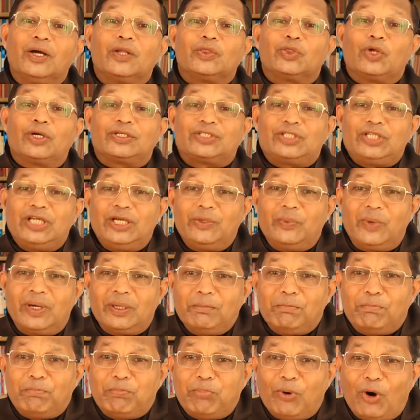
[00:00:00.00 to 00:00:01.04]
Not
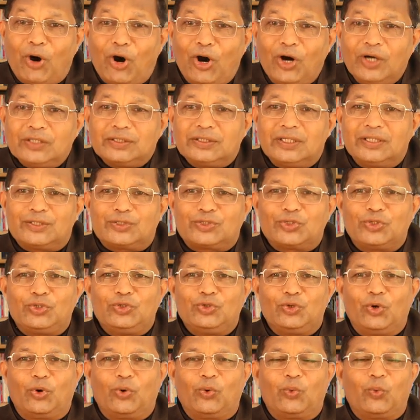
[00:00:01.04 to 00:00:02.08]
even bother to
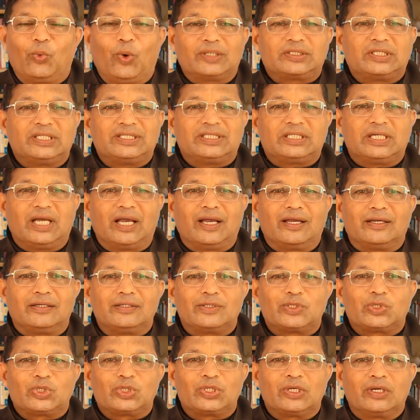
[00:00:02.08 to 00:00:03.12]
know what it
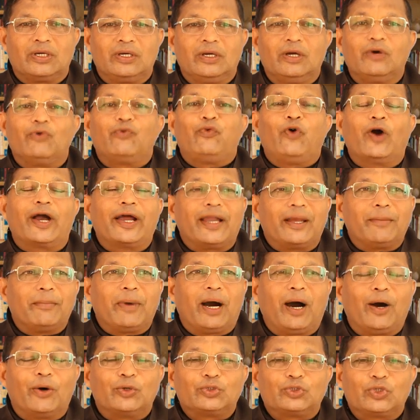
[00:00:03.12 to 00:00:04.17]
is, forget
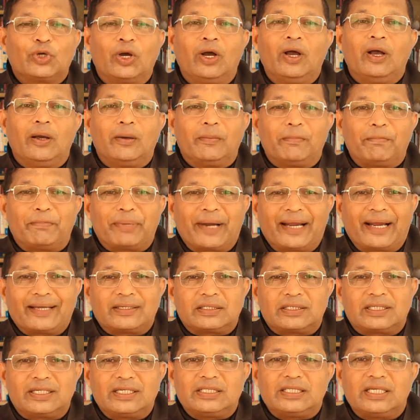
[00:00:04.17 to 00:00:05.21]
about
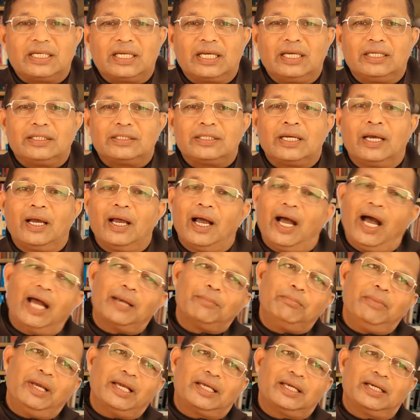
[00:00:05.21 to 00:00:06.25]
practicing it
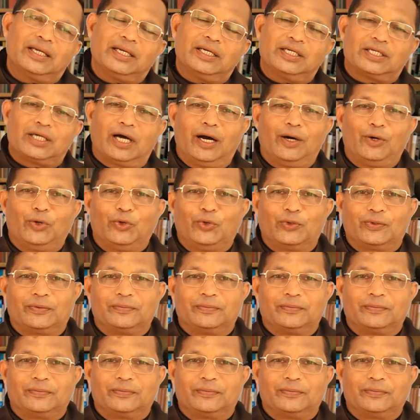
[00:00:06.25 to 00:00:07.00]
and making it our.